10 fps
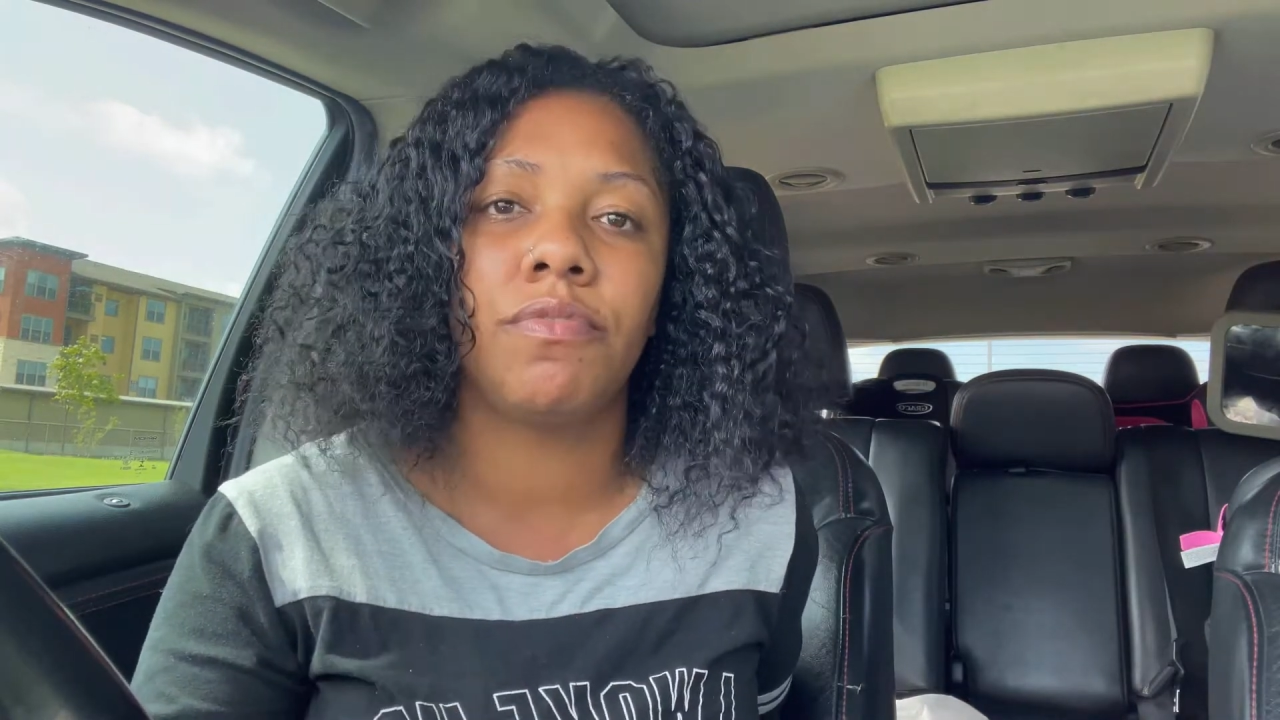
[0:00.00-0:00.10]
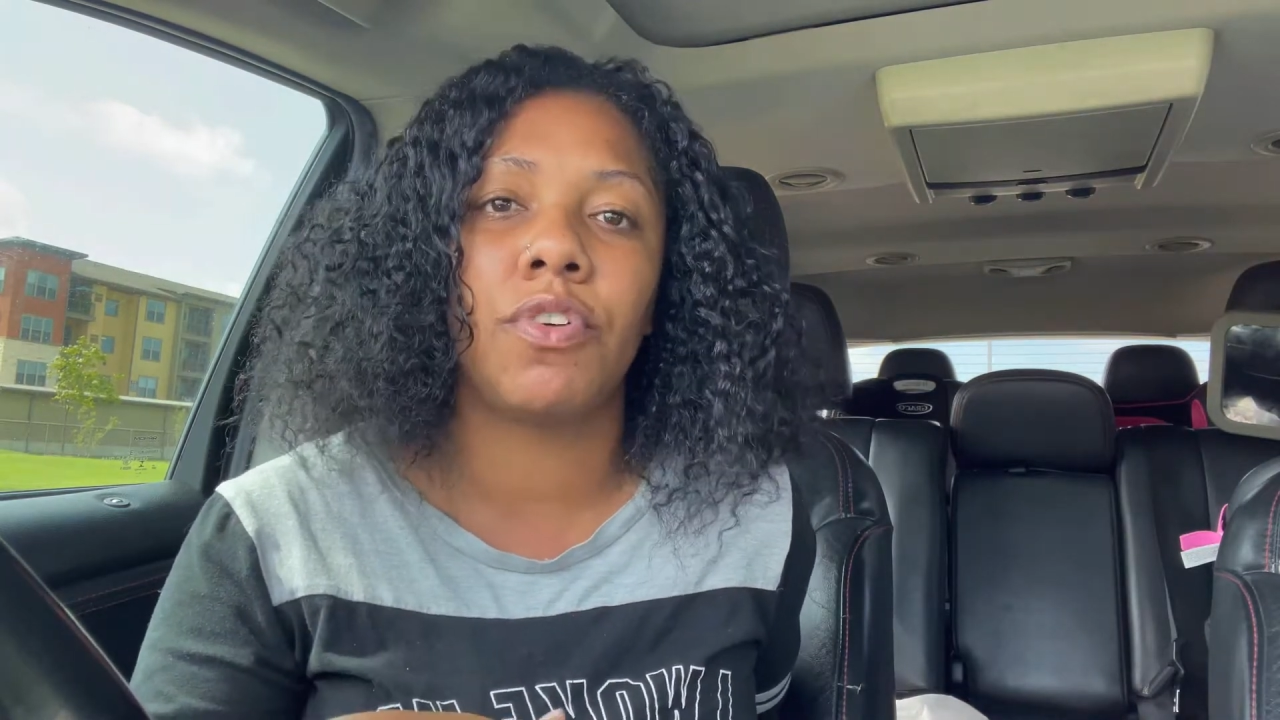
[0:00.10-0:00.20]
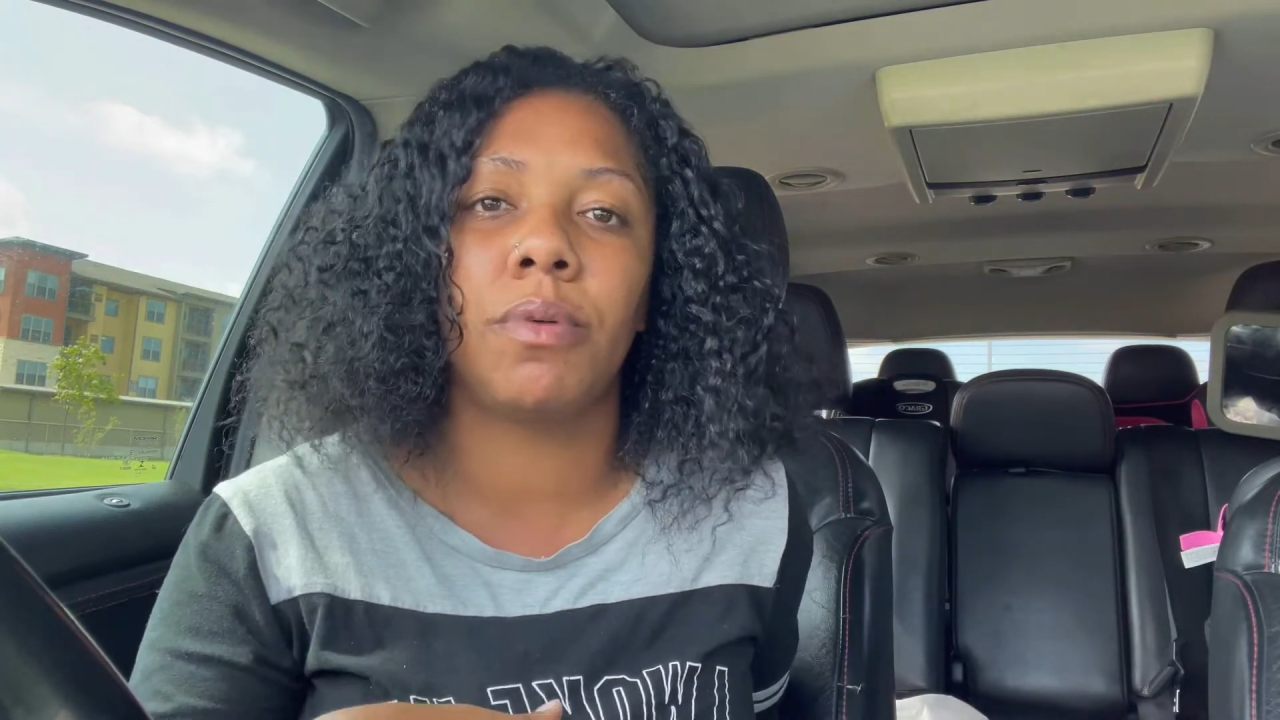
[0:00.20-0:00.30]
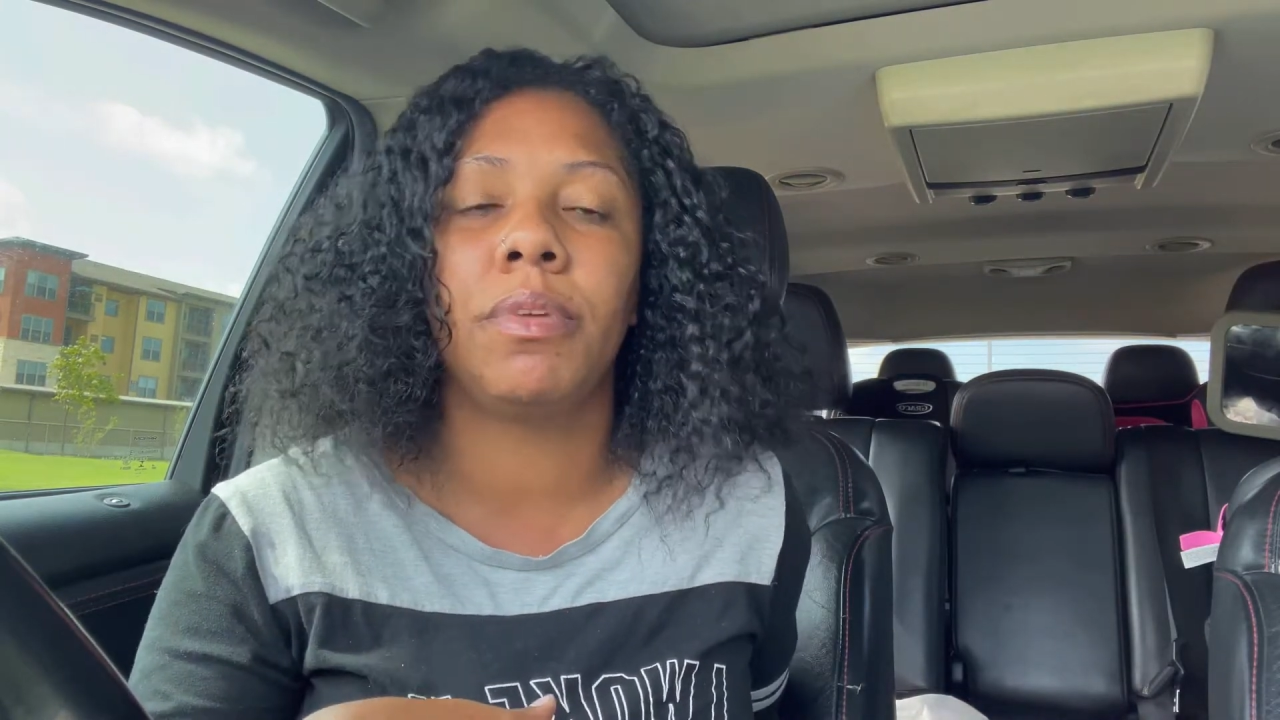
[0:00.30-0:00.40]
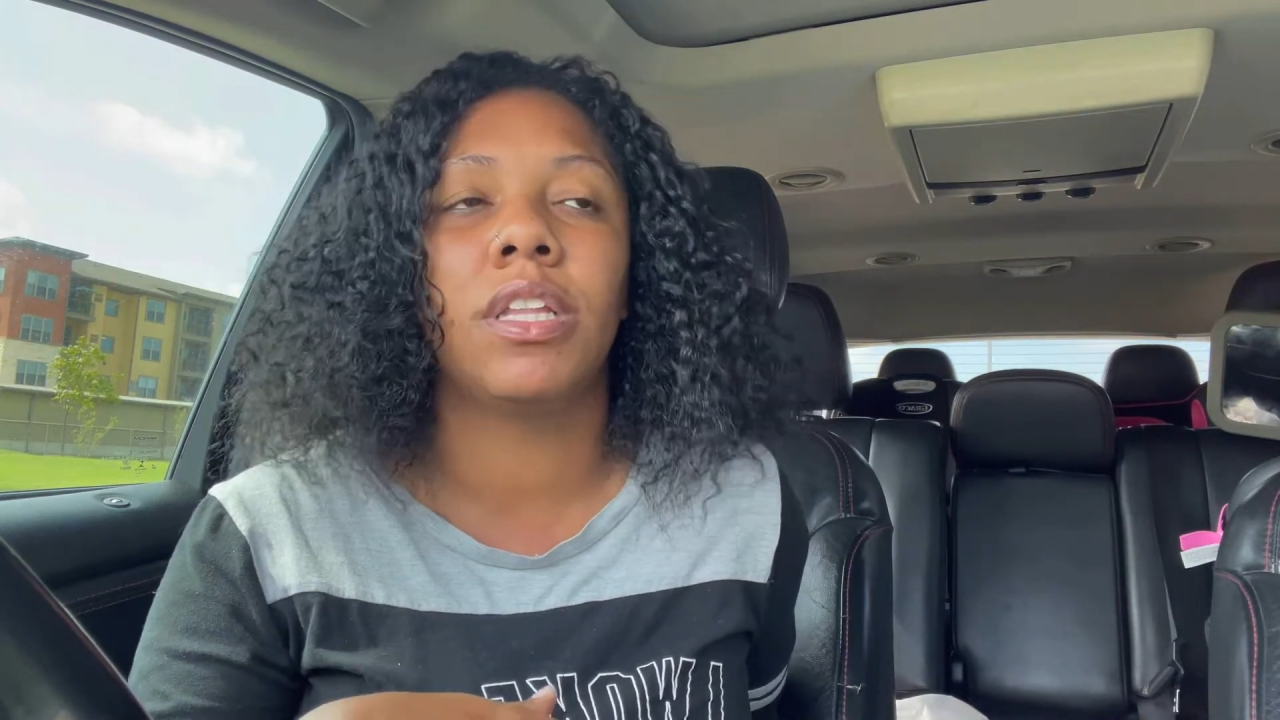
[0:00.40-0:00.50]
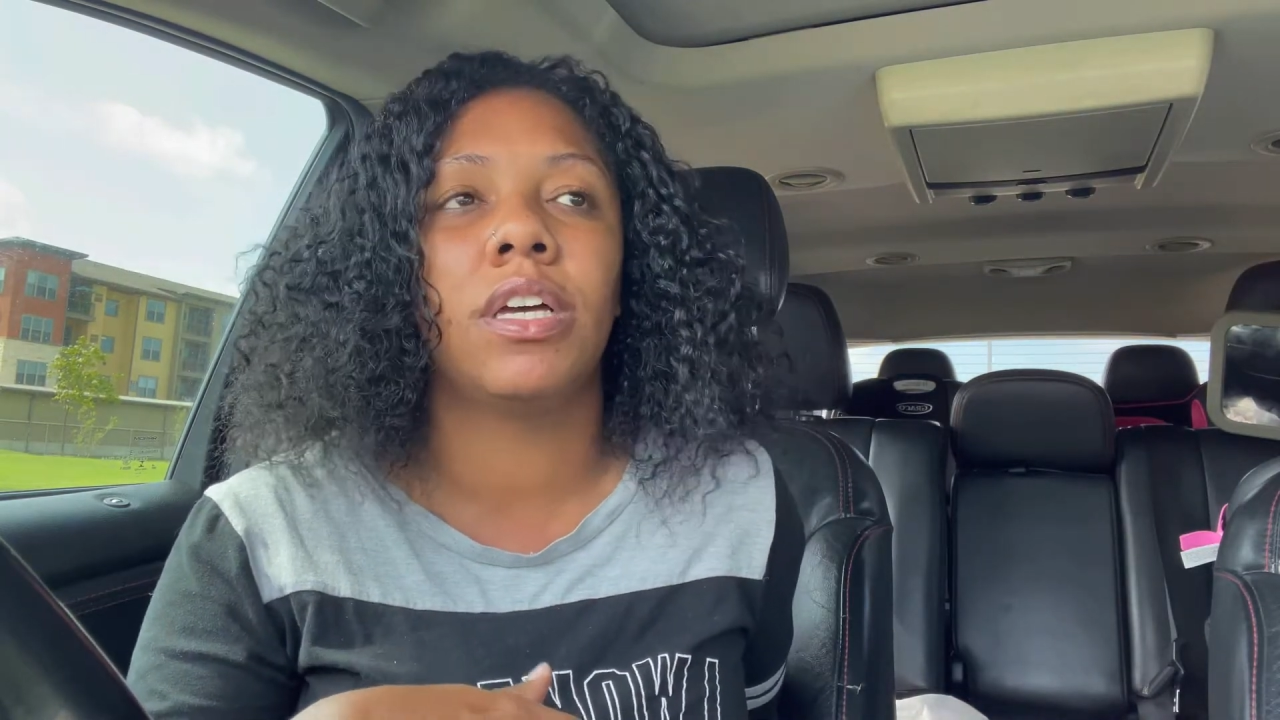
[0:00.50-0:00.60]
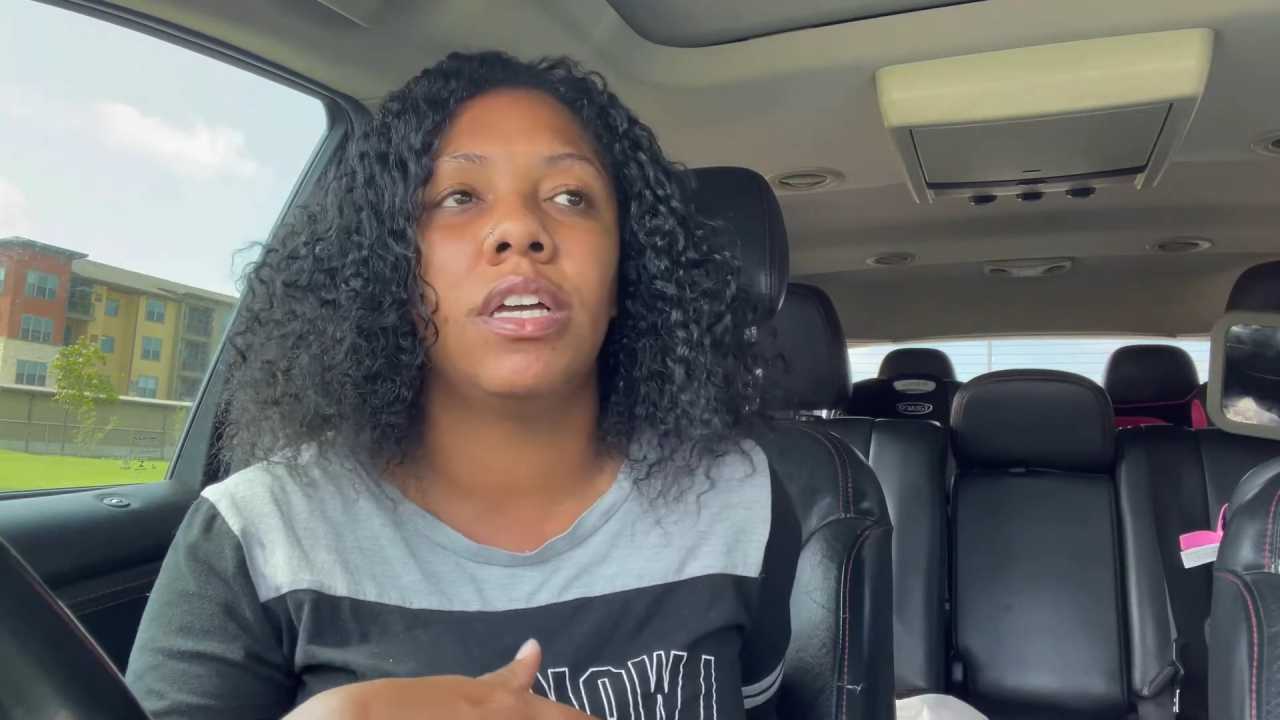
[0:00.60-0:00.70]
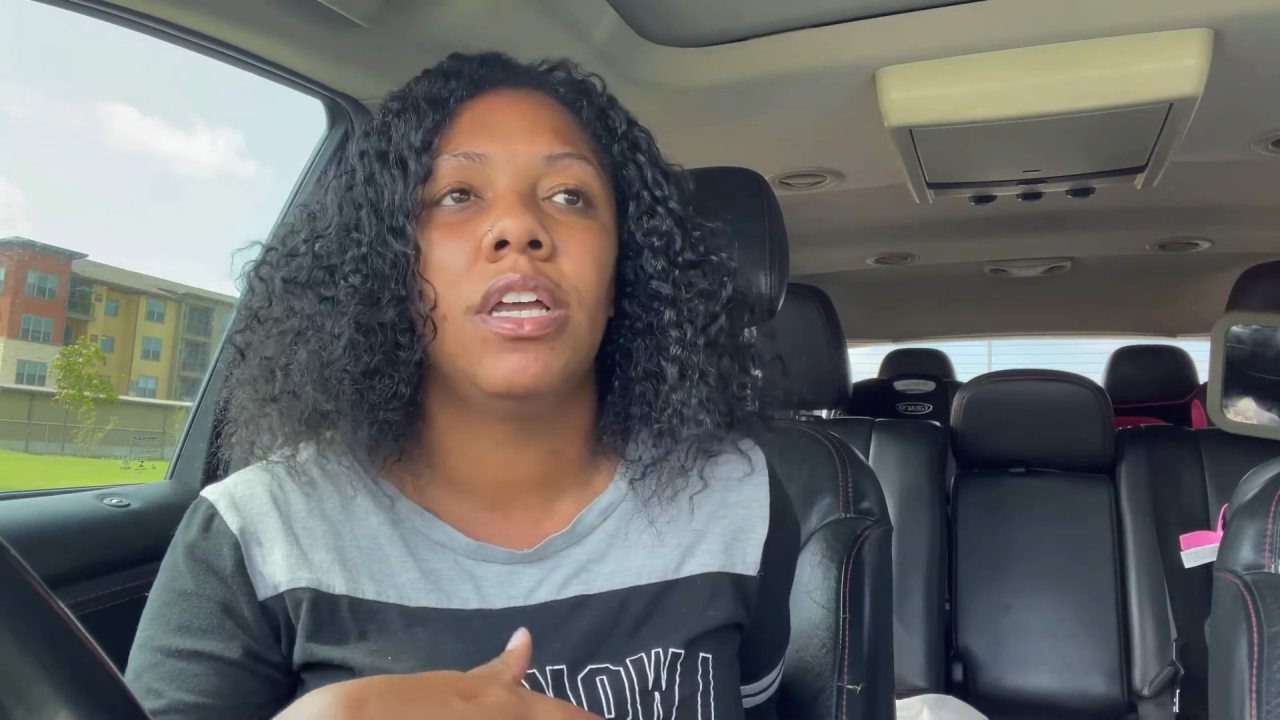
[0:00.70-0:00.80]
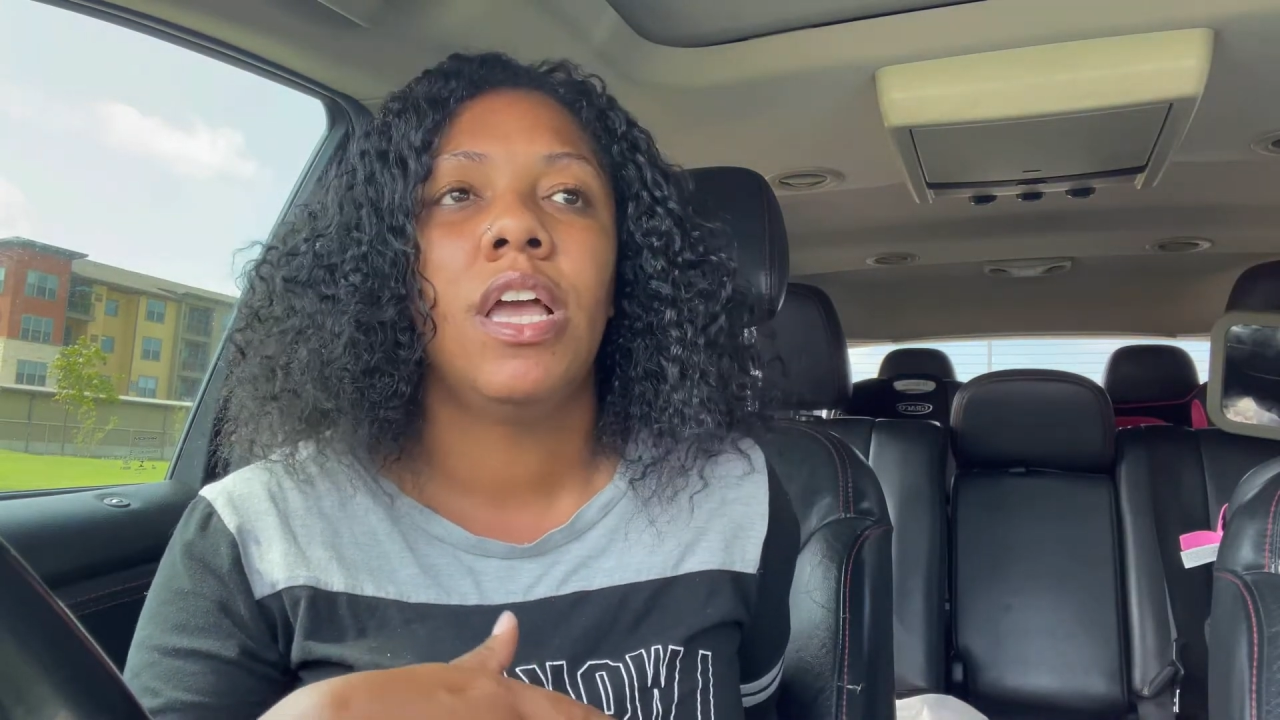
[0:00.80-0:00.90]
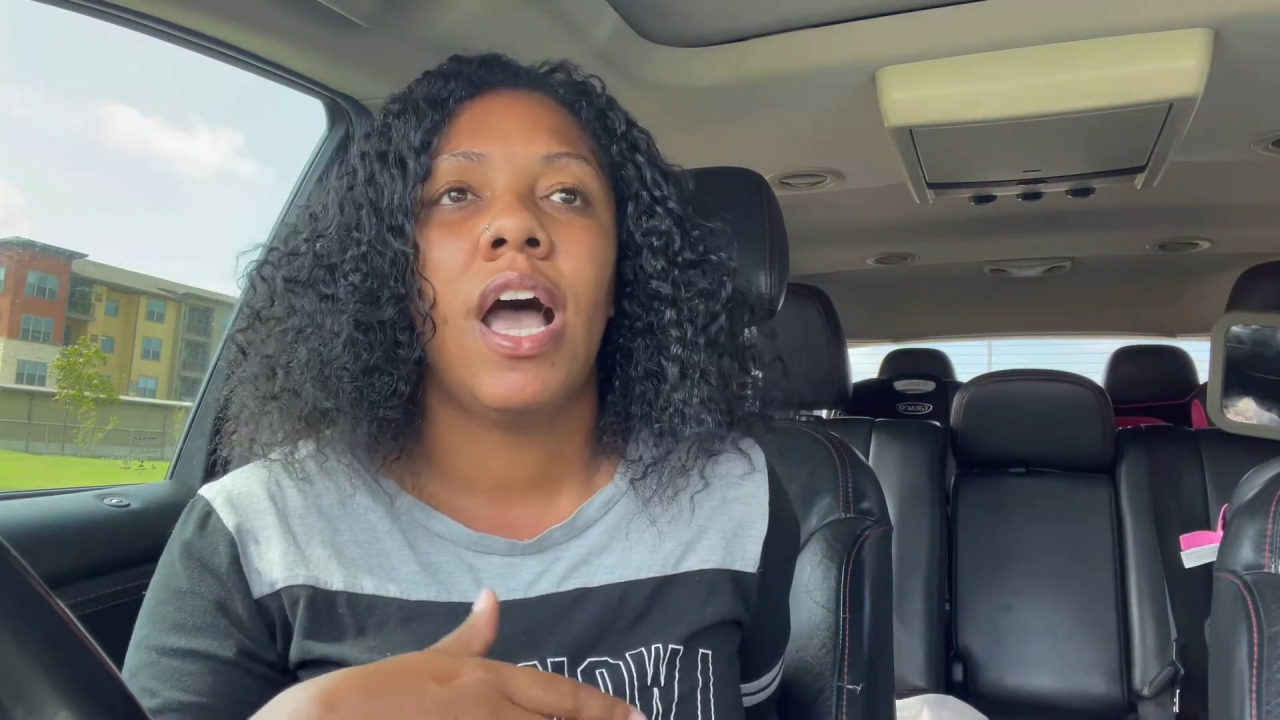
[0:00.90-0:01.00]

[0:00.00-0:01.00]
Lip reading: formula.